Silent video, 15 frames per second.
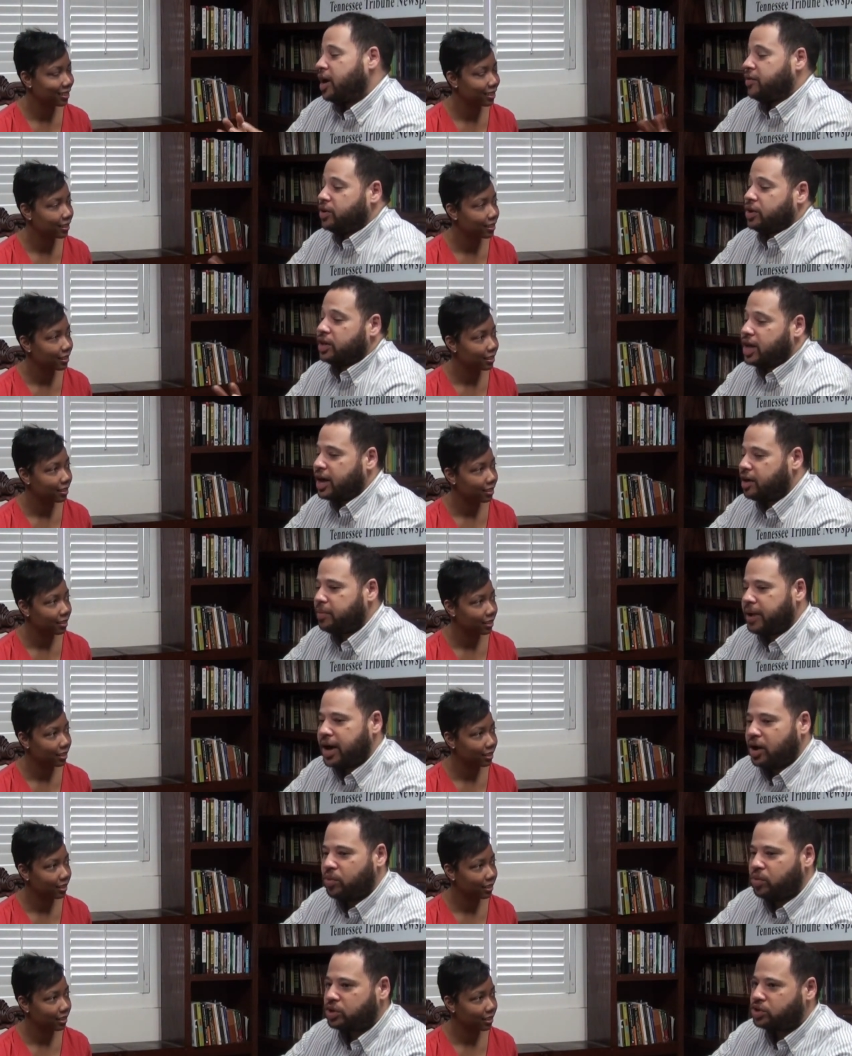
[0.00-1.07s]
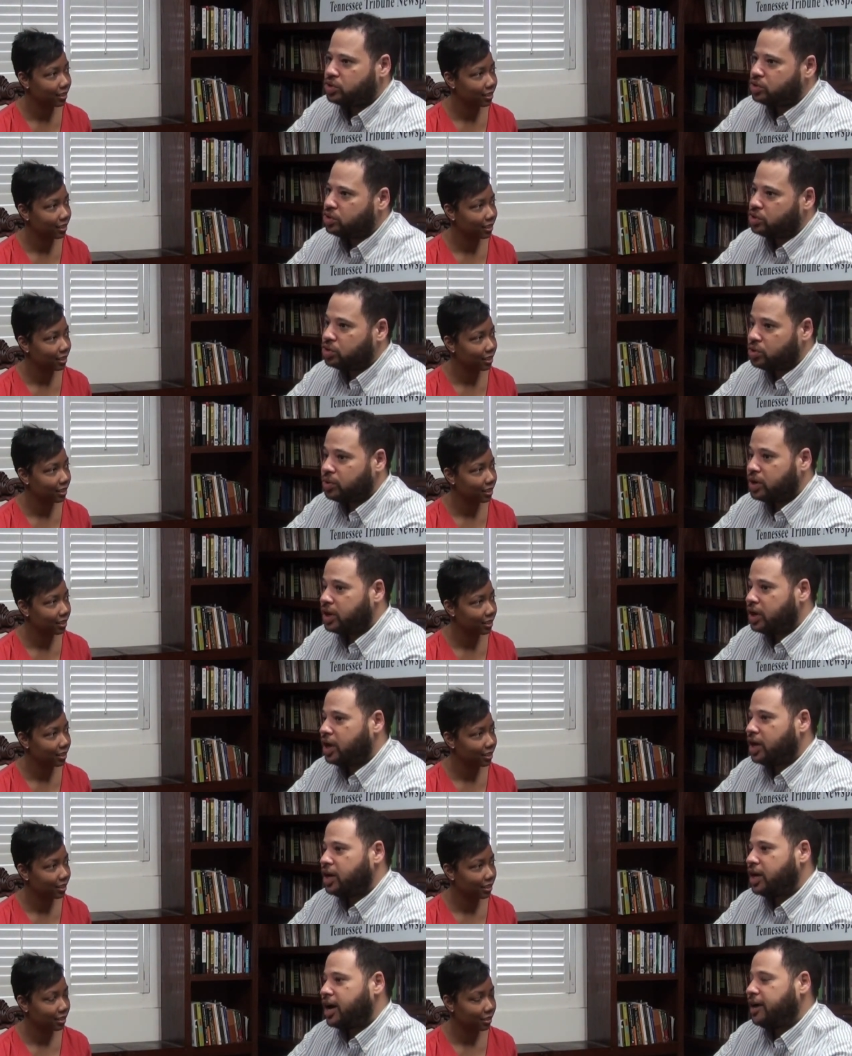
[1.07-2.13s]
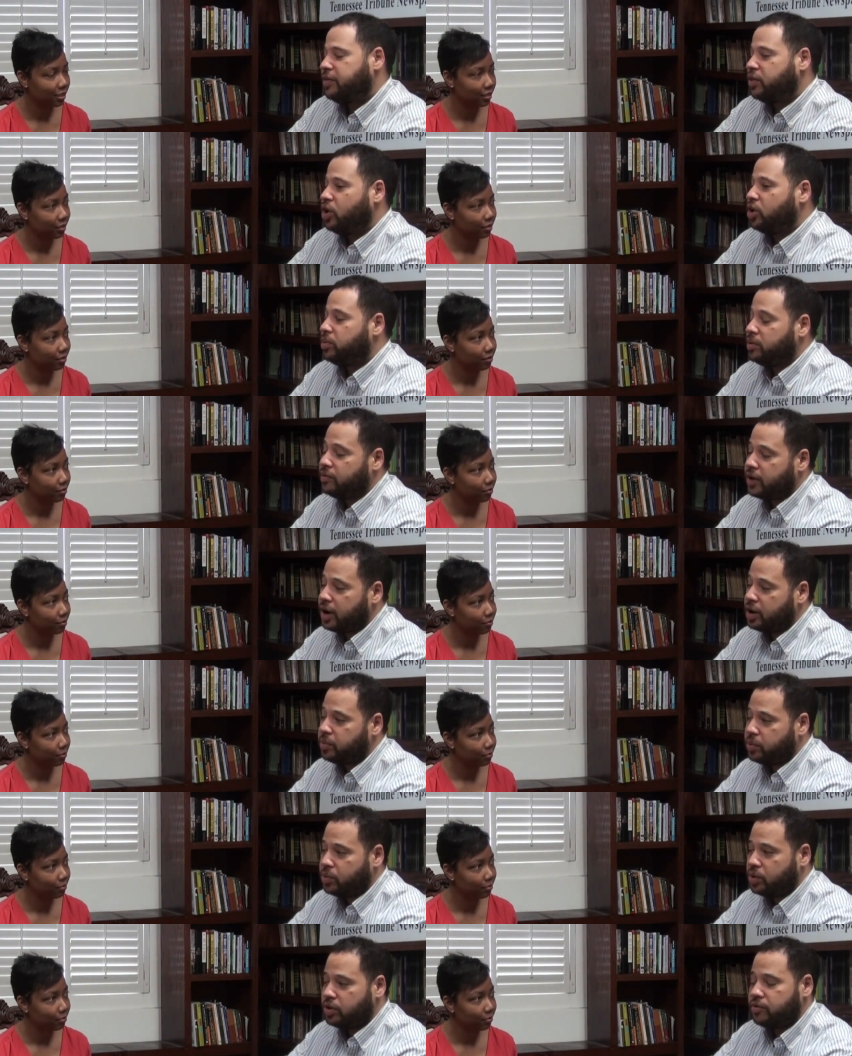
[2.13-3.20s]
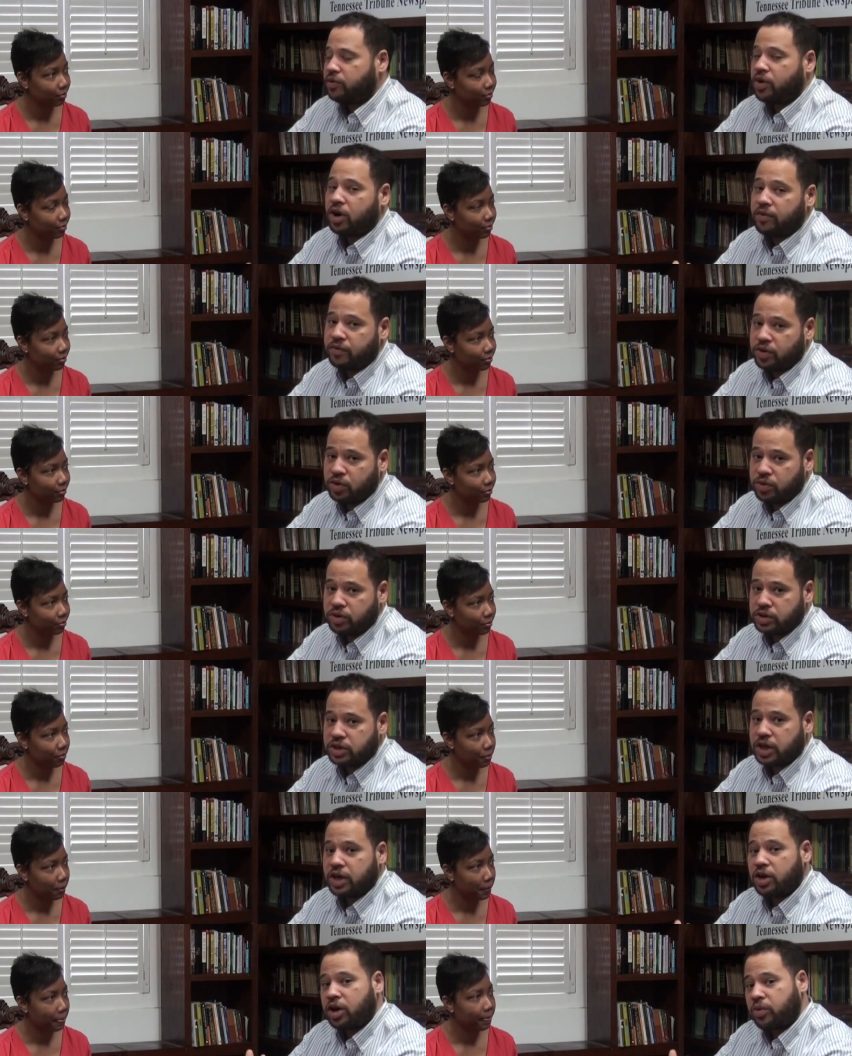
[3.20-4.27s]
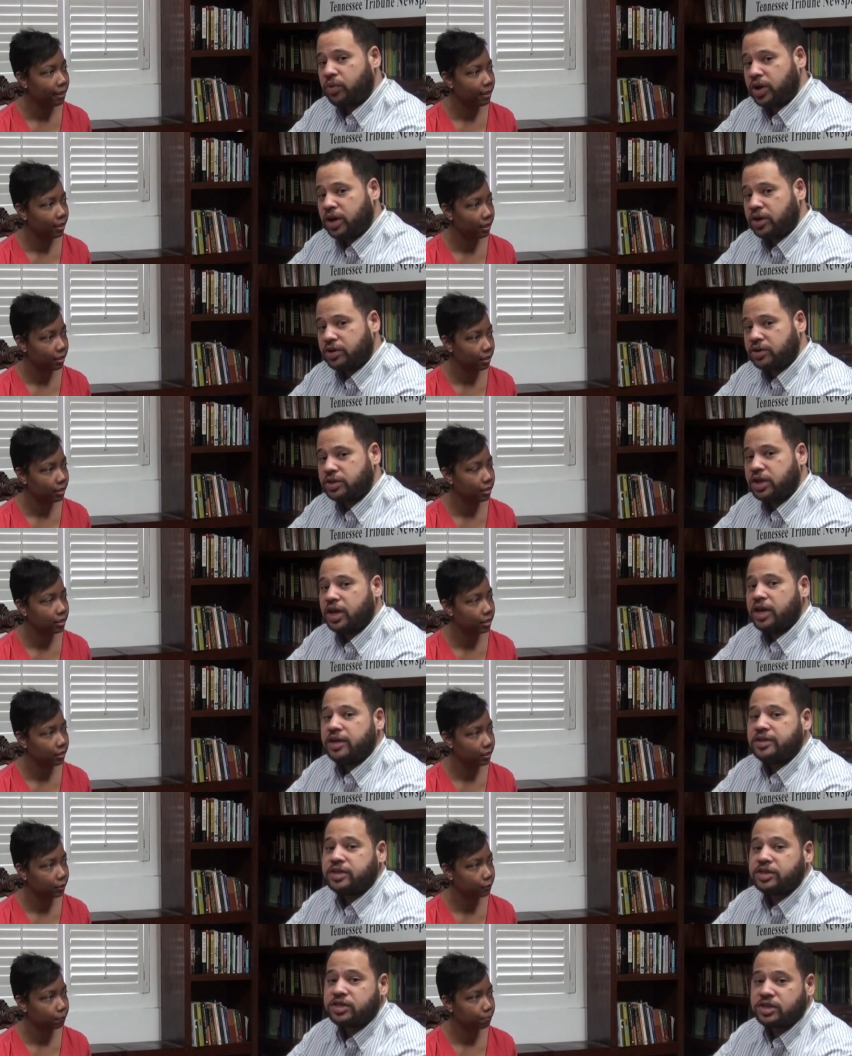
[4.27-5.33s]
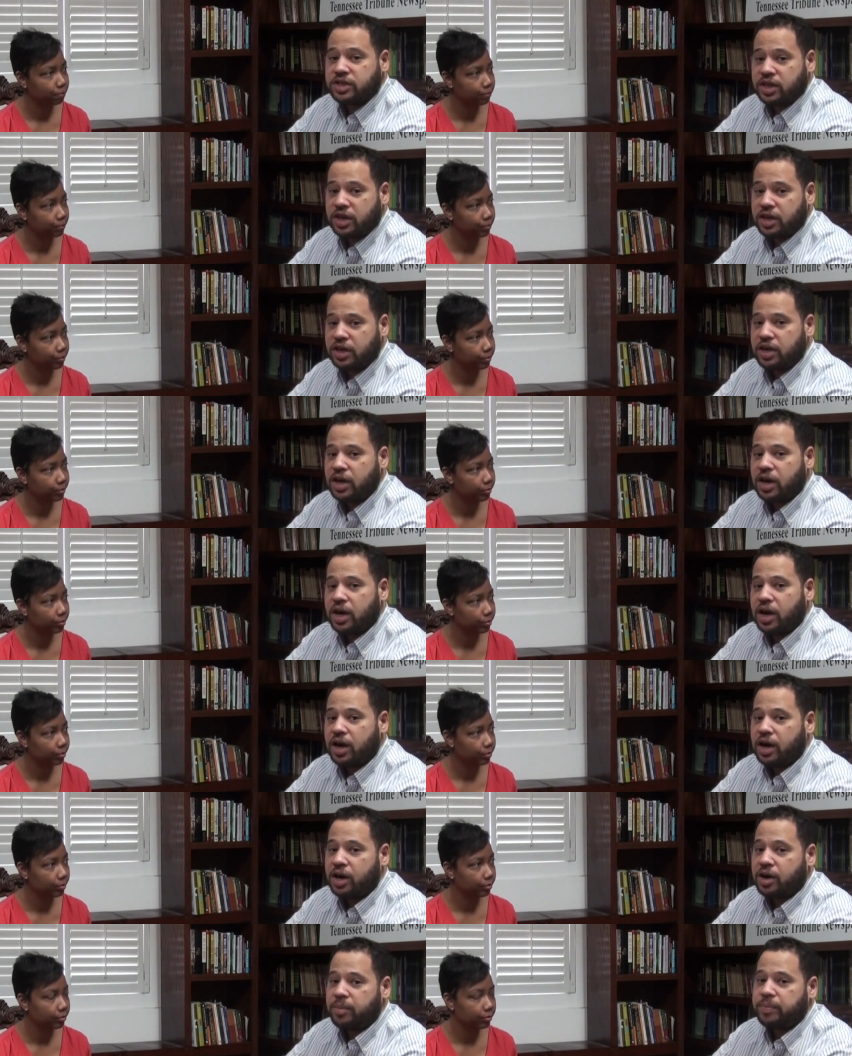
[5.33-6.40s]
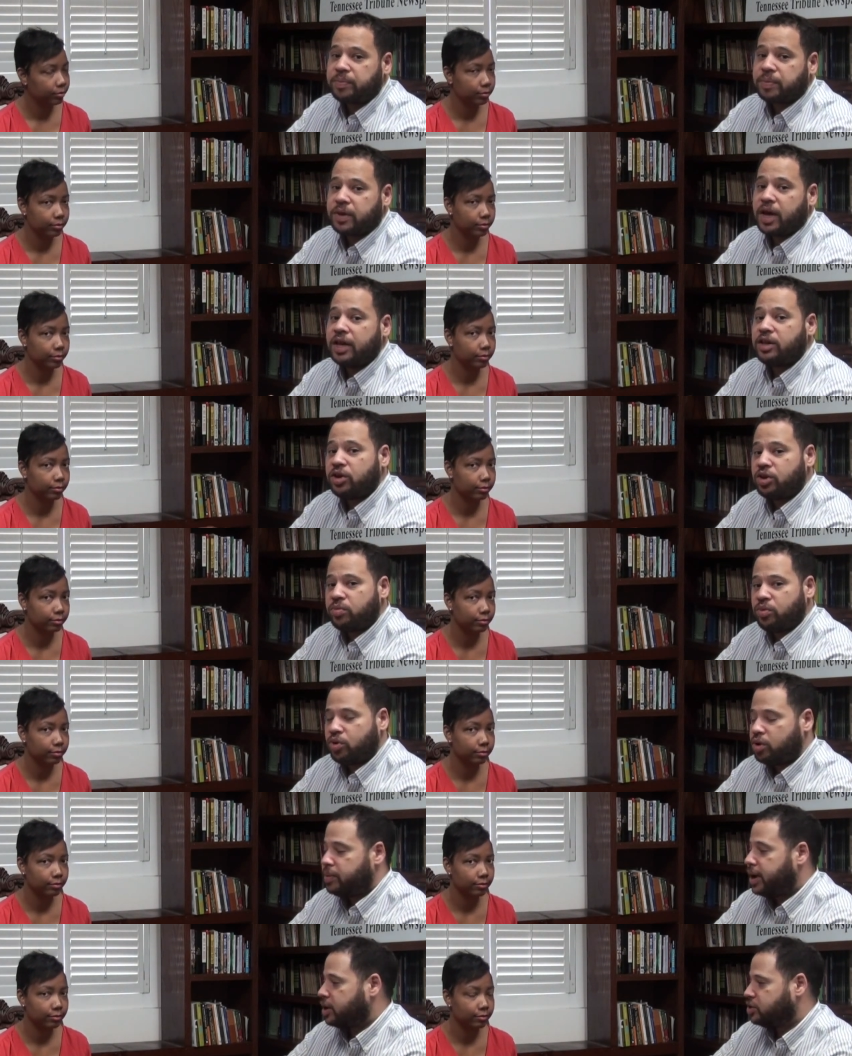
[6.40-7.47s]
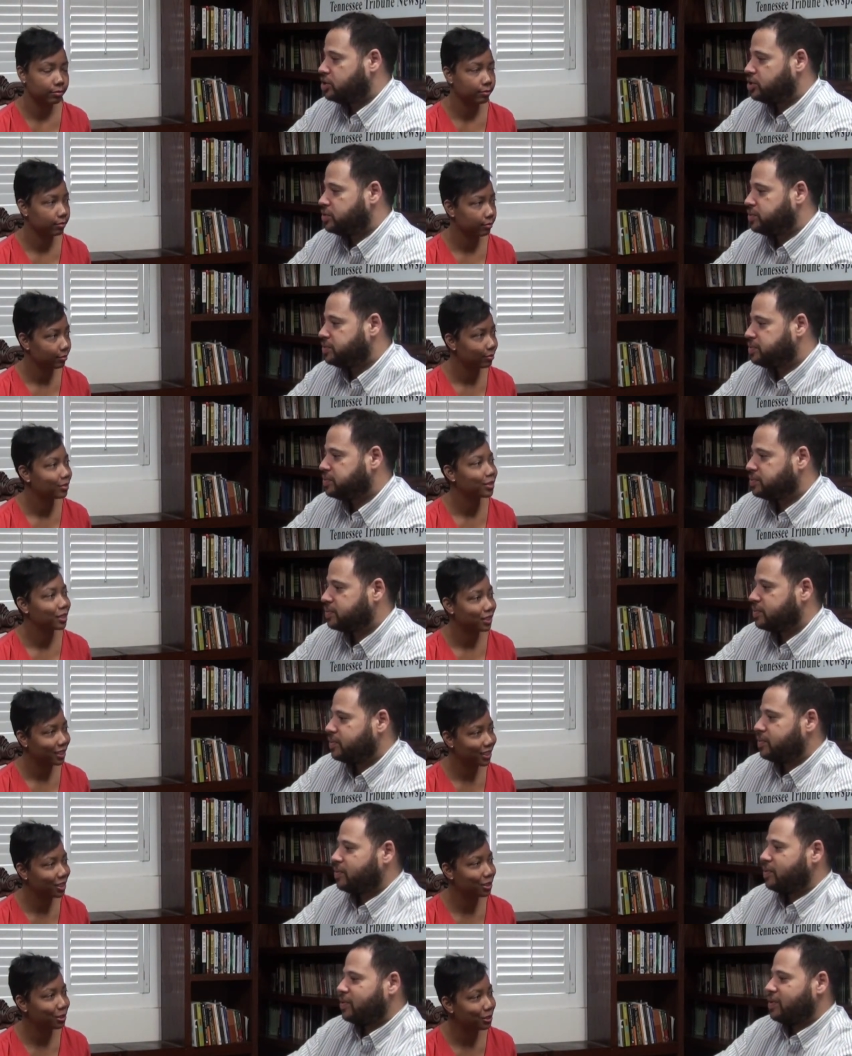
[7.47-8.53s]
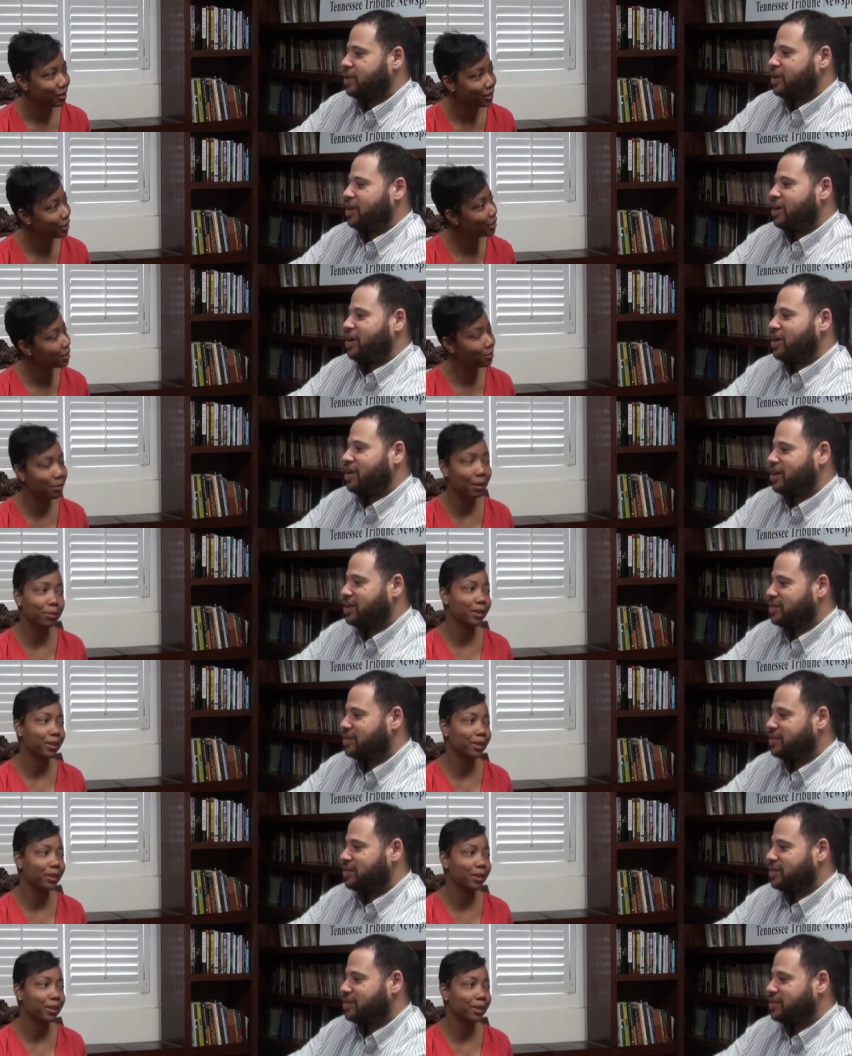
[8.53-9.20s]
Speaker 1: I've heard a lot about what you're doing, and I thought it'd be very important for our viewers and our readers to see um, and learn more about you.
Speaker 2: Cool. It's my